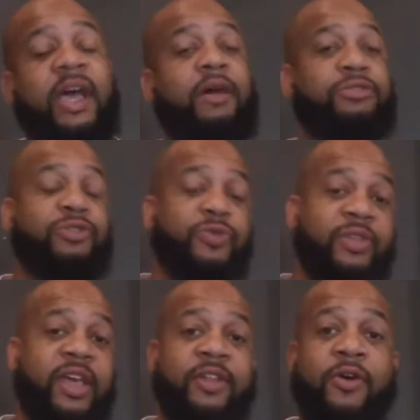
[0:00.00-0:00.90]
I was
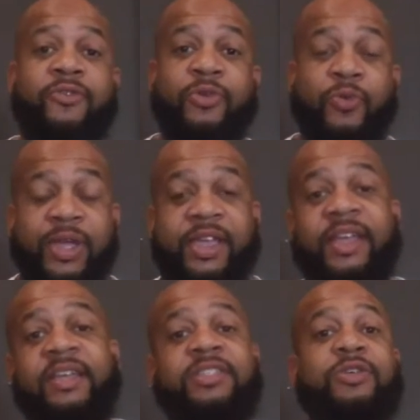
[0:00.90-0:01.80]
doing that over the
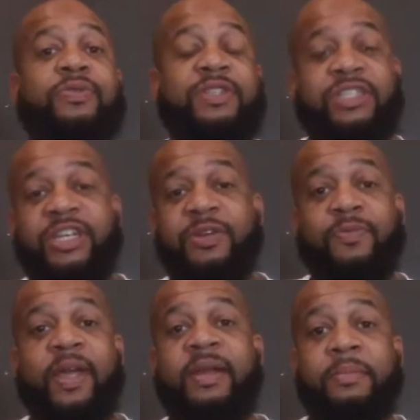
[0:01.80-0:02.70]
weekend, so it's
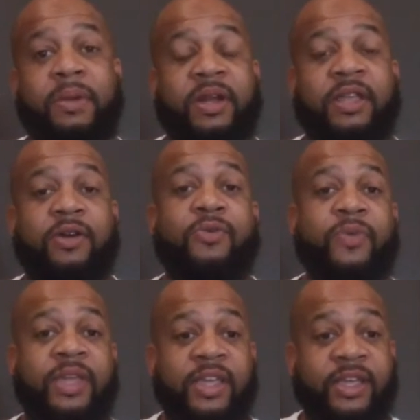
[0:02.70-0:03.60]
generating money on
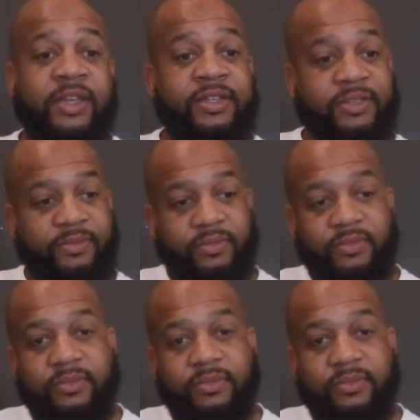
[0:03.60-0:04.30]
weekends